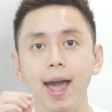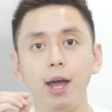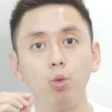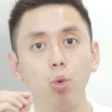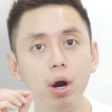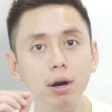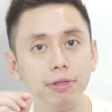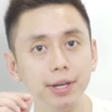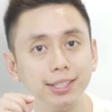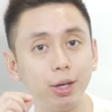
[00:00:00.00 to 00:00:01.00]
And one of the
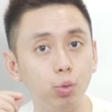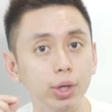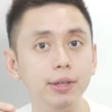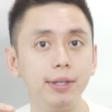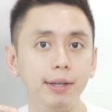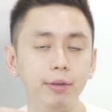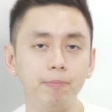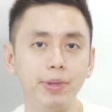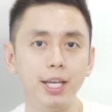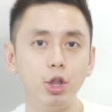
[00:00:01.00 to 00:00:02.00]
things that we did
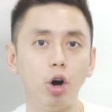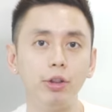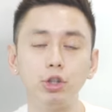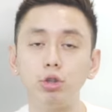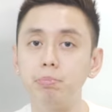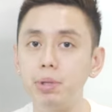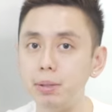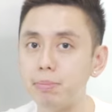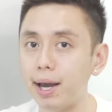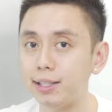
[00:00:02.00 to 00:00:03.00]
in order to
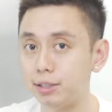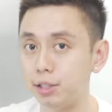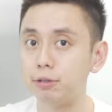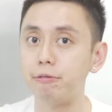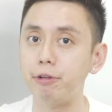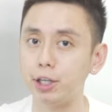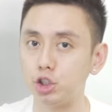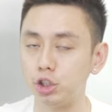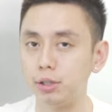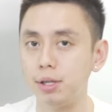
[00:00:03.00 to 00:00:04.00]
minimize this
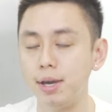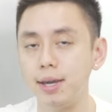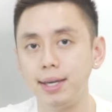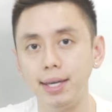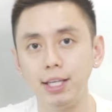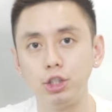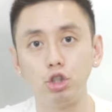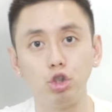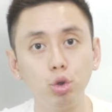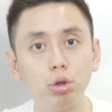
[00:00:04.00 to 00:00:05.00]
friction
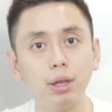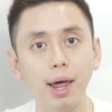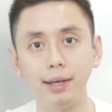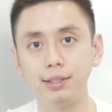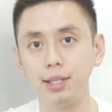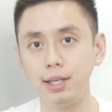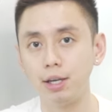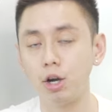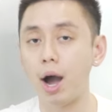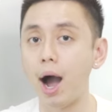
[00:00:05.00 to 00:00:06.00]
is
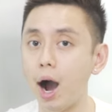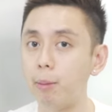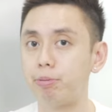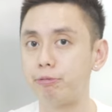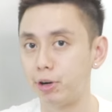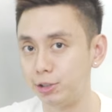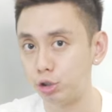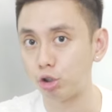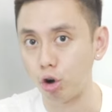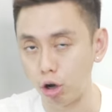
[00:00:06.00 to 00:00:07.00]
utilizing
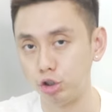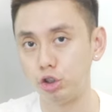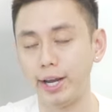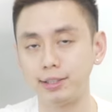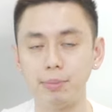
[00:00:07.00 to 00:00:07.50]
upfront contracts.